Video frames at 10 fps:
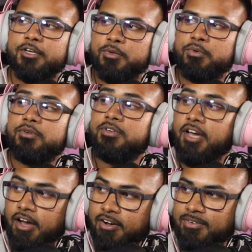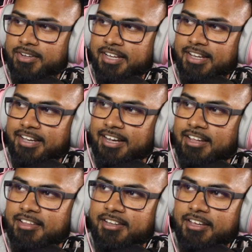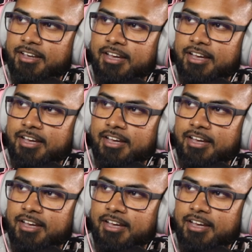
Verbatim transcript: cool you down, and then they